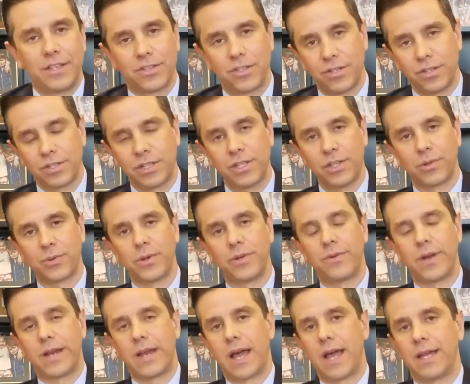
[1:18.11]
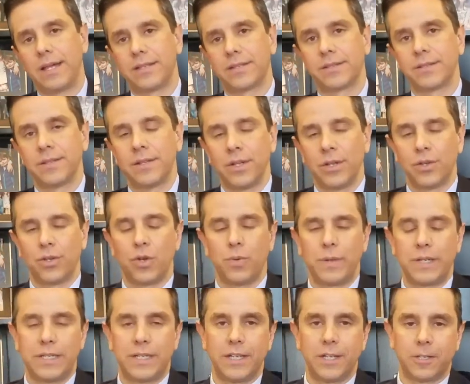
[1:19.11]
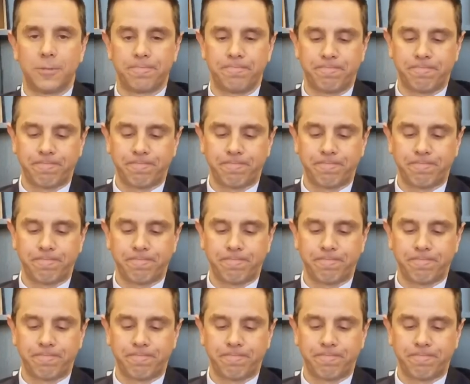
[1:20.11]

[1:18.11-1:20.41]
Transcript: So you'll see 3 rate hikes, no big deal.